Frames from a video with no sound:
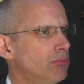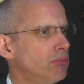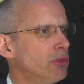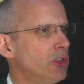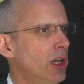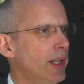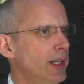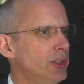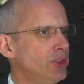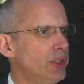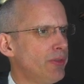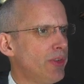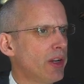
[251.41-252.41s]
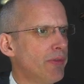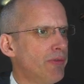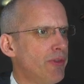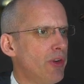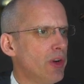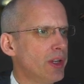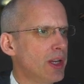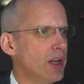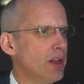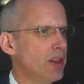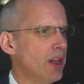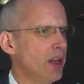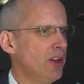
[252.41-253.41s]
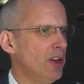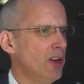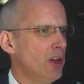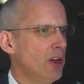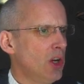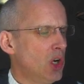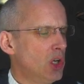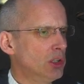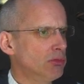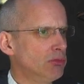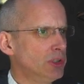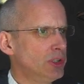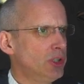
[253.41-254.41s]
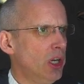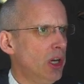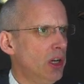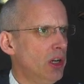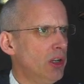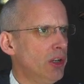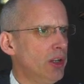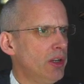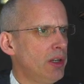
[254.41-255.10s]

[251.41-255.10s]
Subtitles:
Right, let's see if I can find anything on return.